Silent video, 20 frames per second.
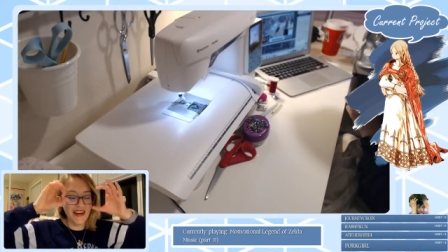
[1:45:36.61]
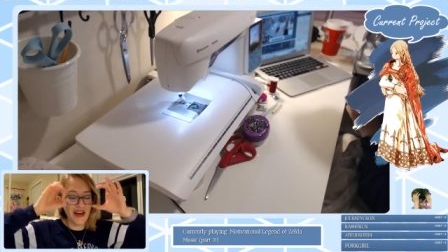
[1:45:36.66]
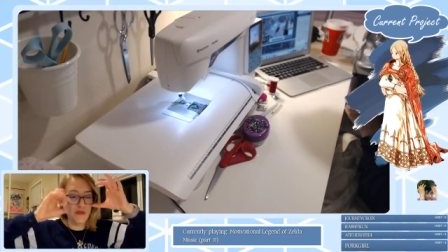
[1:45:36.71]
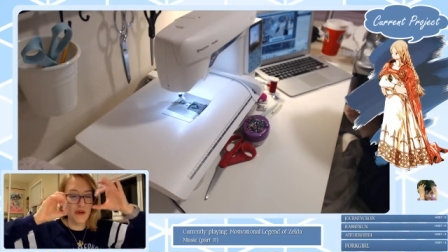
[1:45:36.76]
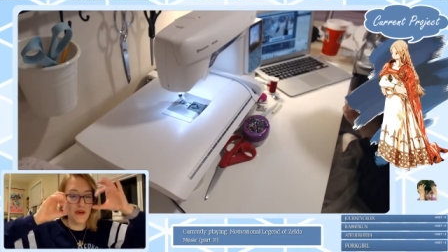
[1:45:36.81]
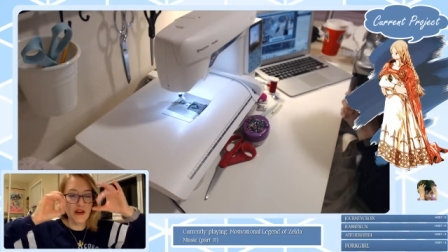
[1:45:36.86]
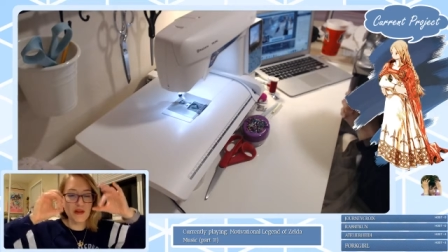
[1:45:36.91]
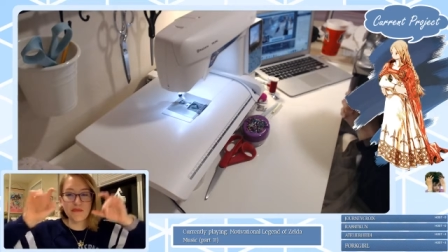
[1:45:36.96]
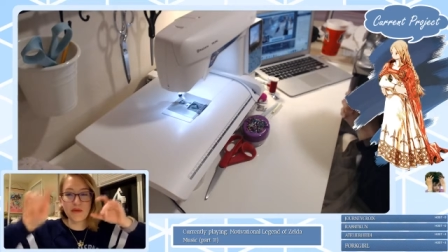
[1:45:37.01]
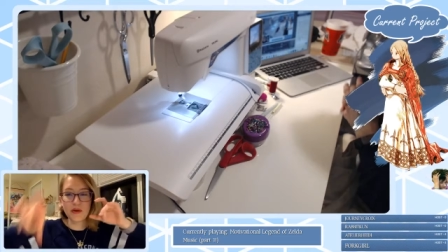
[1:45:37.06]
i
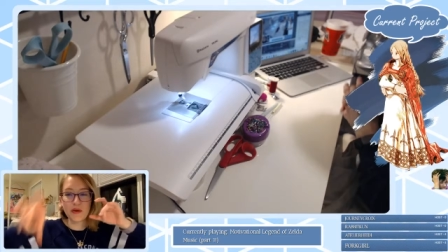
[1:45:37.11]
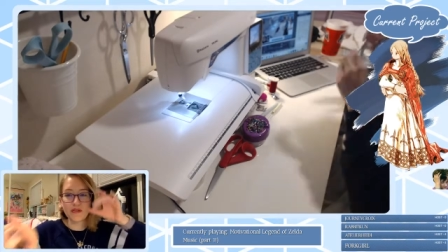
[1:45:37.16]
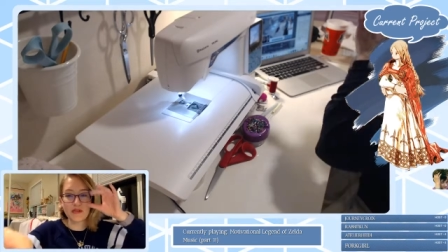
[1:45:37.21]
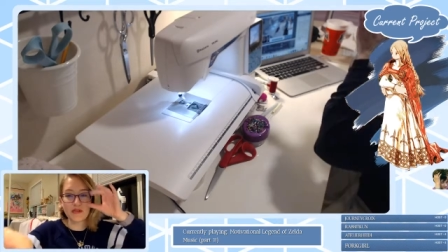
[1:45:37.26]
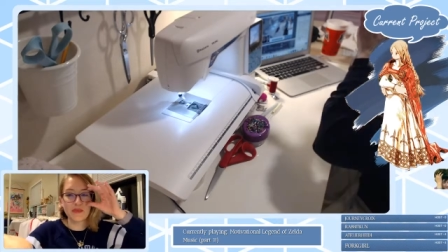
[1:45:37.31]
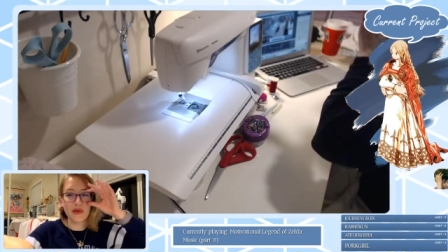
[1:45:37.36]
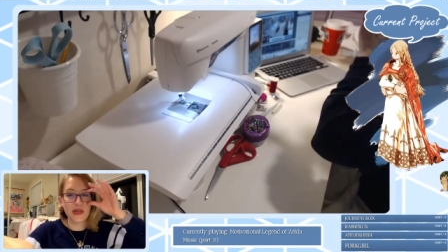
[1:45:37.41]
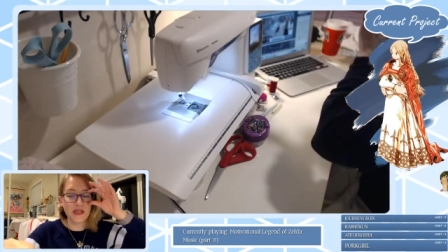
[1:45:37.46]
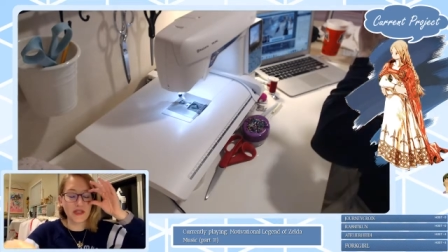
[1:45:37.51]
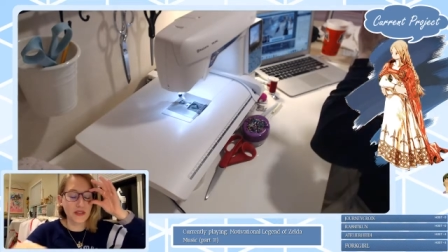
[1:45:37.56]
want to post a
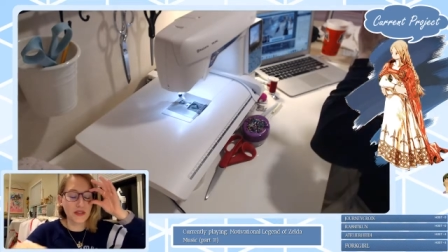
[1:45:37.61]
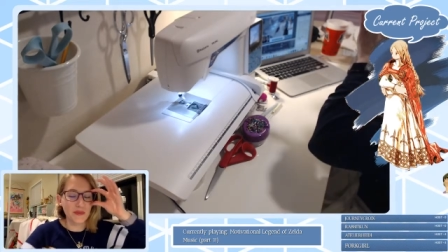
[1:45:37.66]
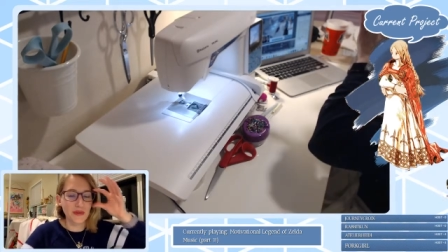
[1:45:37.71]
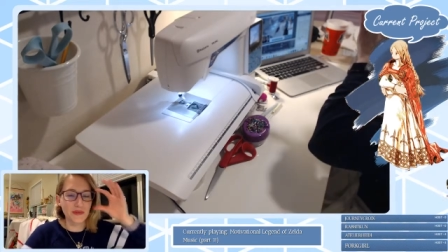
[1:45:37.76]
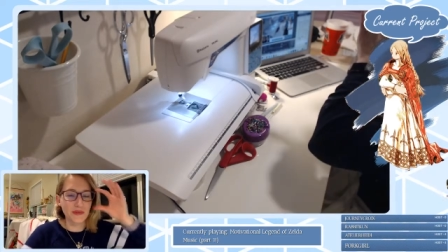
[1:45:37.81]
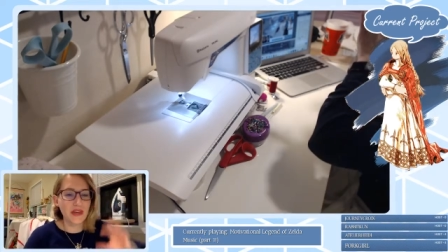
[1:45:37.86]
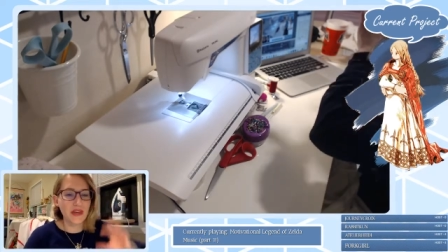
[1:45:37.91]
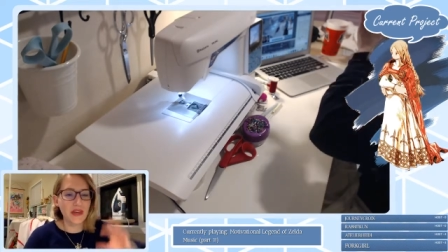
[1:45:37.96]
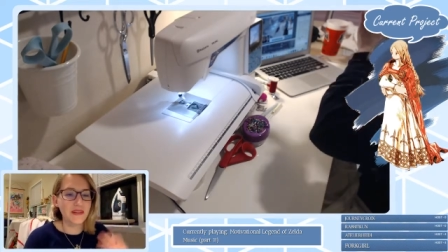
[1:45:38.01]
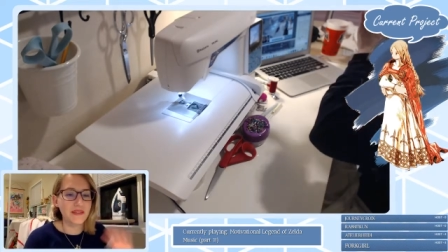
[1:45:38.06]
picture but
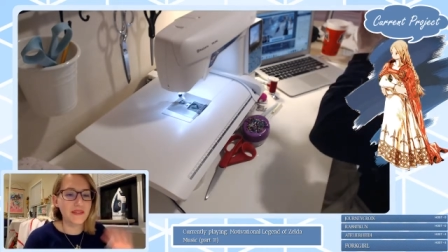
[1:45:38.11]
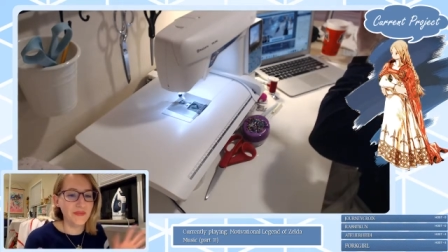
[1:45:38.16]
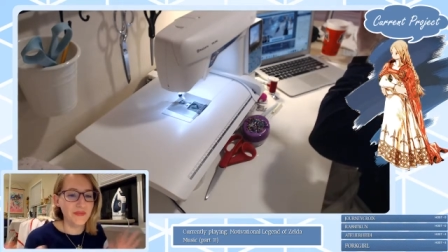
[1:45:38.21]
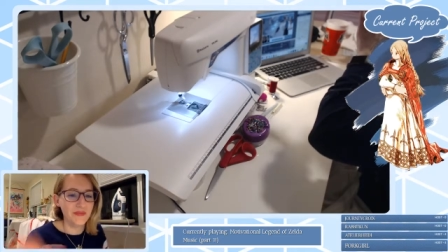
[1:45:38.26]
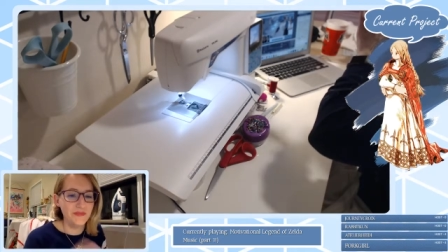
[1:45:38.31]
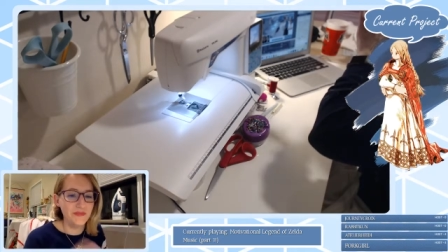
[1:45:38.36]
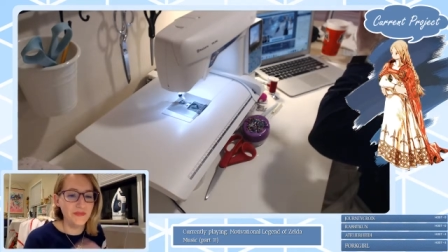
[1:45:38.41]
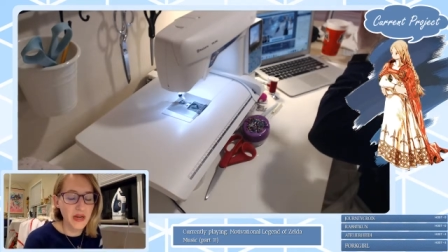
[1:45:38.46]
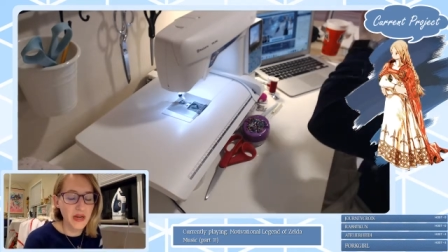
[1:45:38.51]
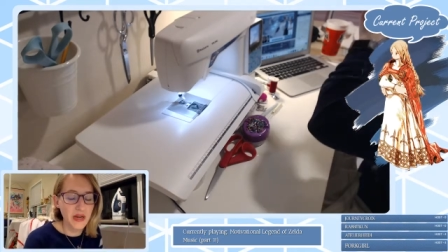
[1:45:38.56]
my
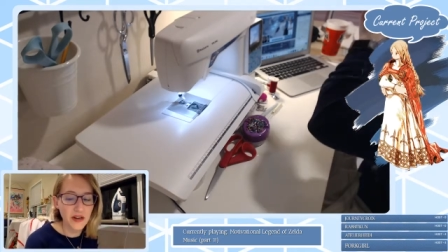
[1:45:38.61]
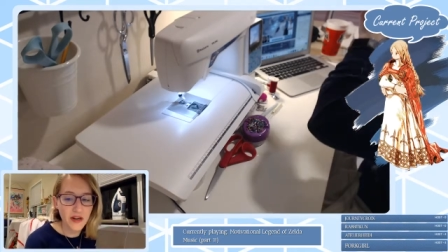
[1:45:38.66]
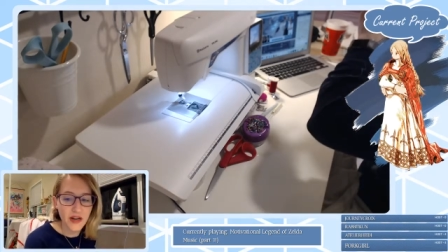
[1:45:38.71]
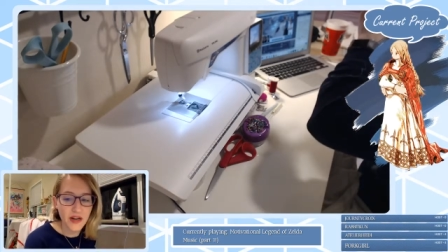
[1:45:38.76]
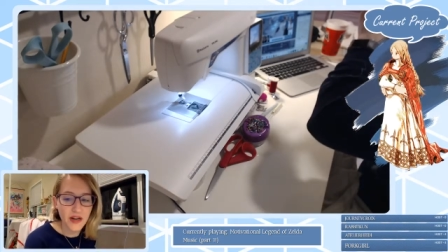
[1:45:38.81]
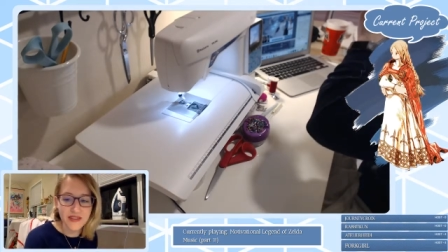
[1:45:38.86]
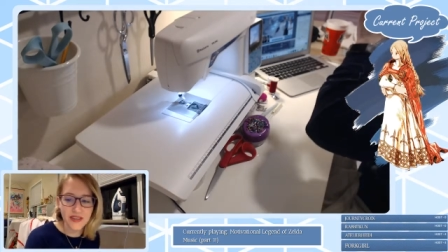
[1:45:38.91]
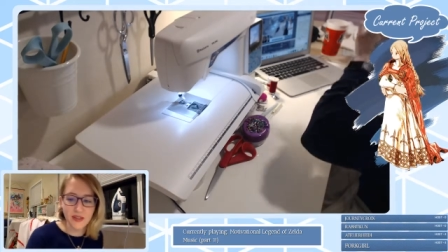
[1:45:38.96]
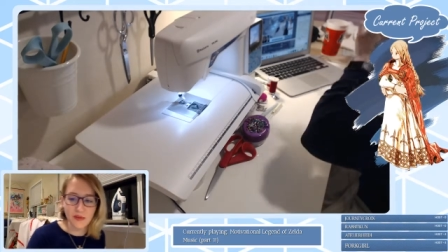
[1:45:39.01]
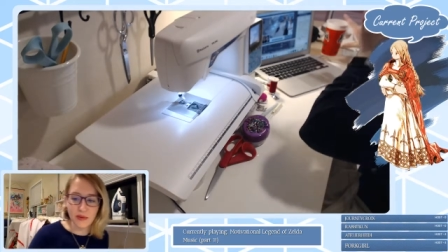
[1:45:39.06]
my
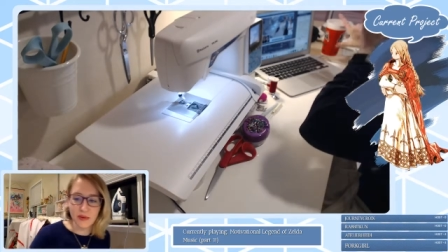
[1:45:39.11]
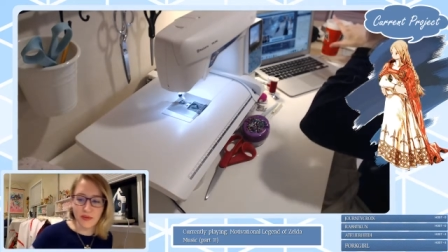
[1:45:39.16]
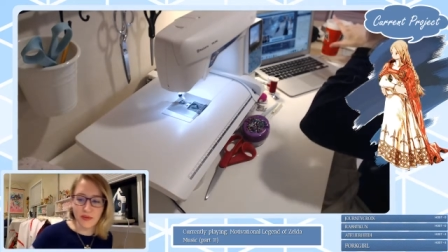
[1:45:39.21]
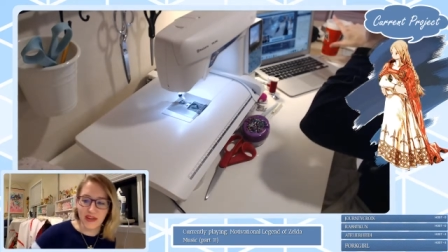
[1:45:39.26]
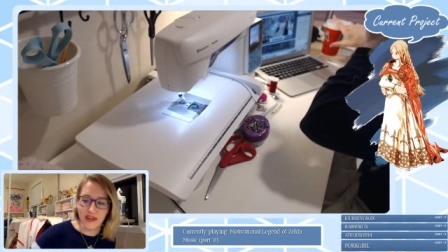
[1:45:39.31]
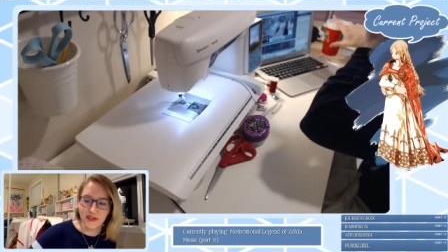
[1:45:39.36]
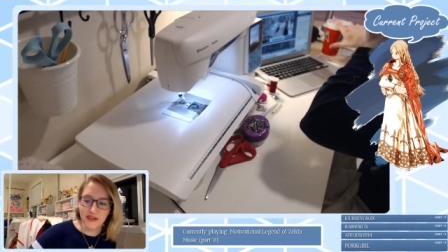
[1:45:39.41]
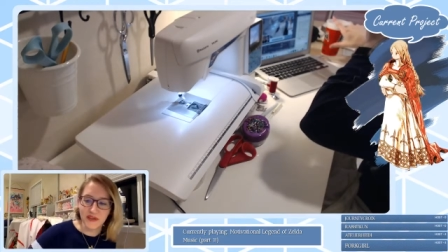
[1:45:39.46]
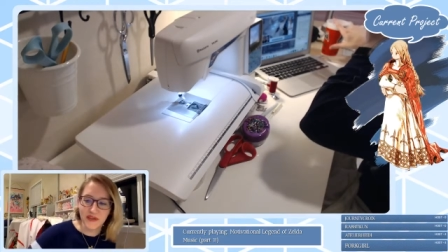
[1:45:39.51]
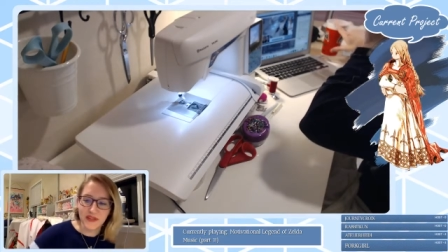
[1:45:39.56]
internet's not gonna be able to
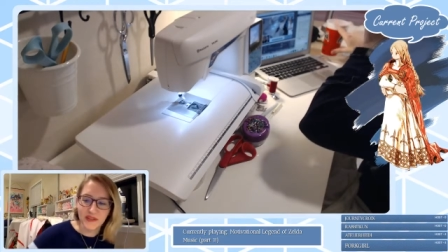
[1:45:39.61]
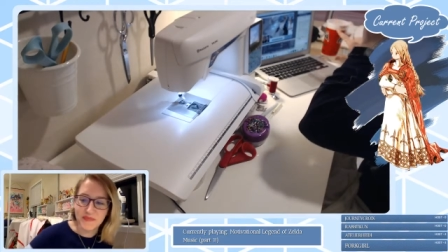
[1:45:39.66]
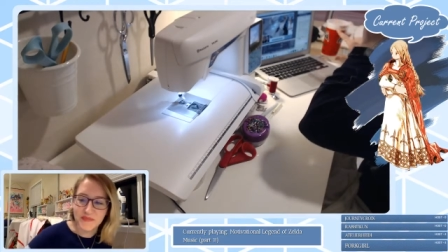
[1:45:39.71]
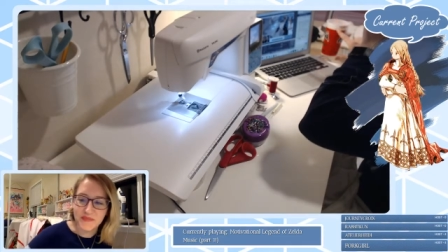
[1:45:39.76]
handle it